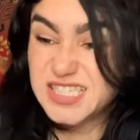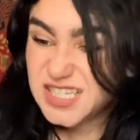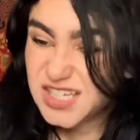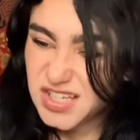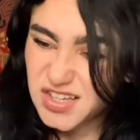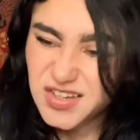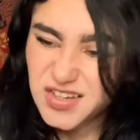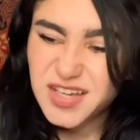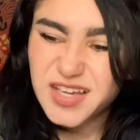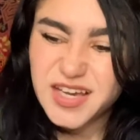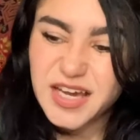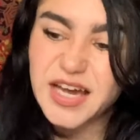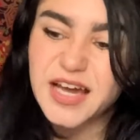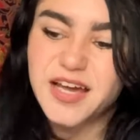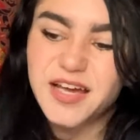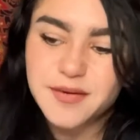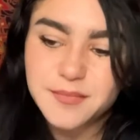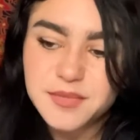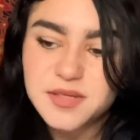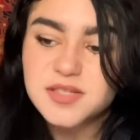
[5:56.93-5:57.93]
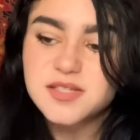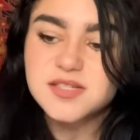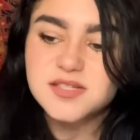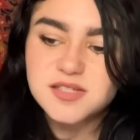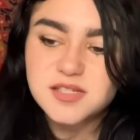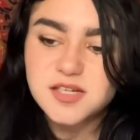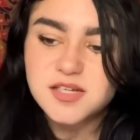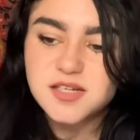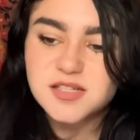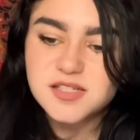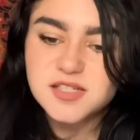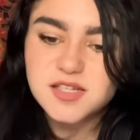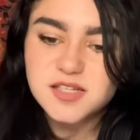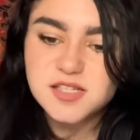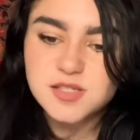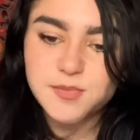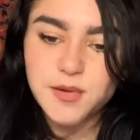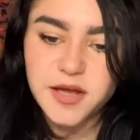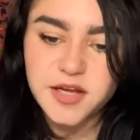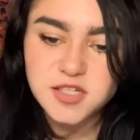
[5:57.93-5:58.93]
Okay, it's
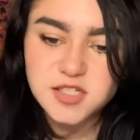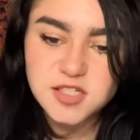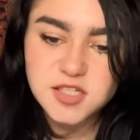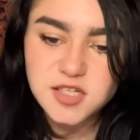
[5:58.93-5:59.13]
expected.